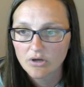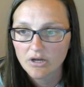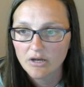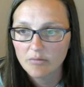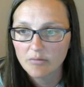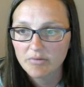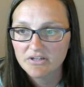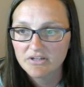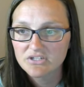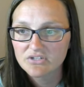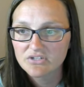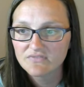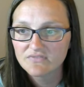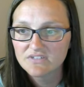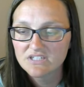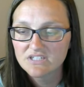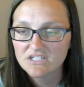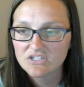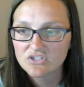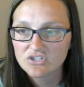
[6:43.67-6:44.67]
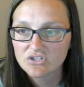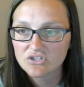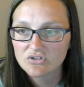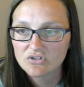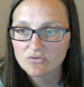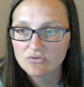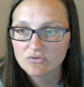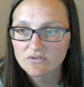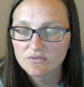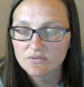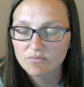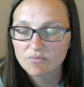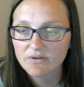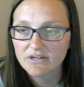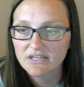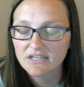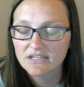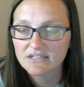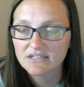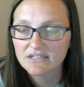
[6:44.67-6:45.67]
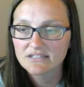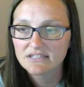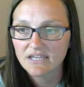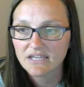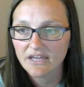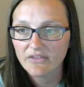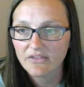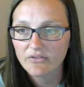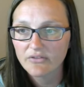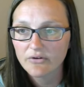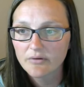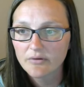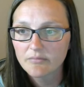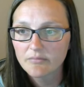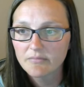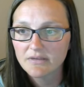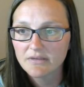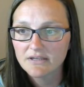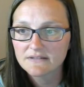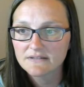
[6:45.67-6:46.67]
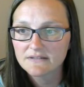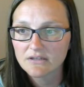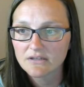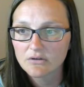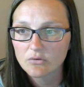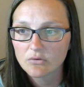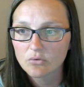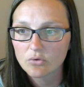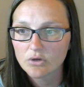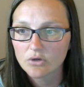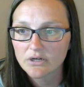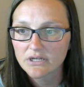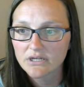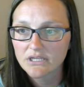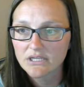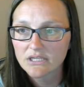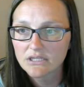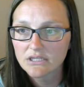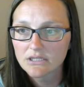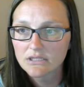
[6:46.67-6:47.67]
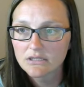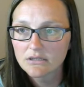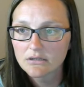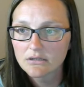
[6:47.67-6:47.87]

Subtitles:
A bunch of tissues working together makes an organ.